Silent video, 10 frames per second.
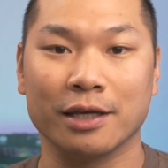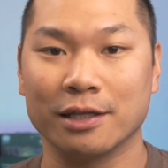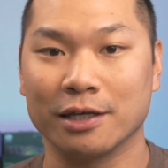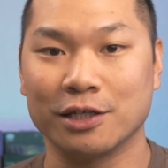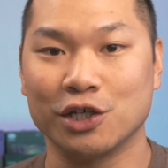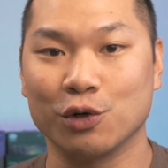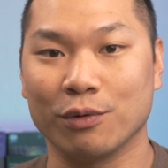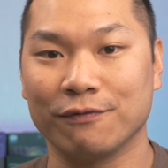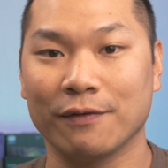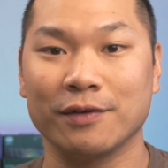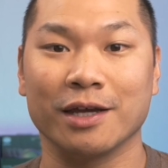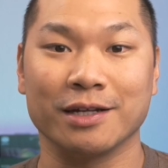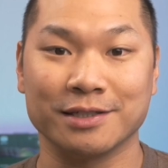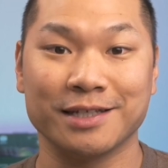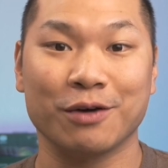Lianli T150
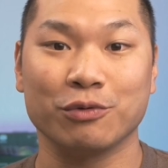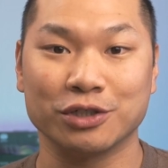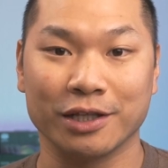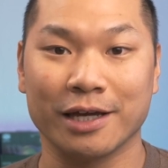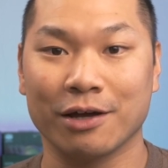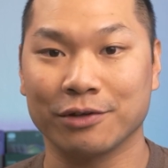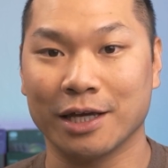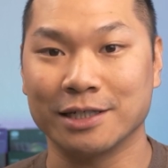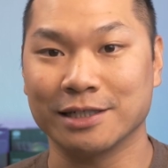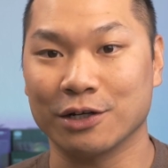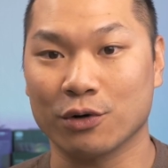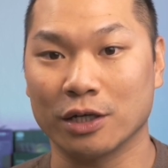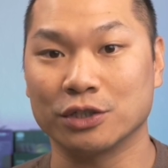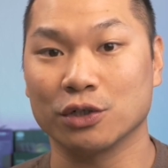and a sandwich layout case later on,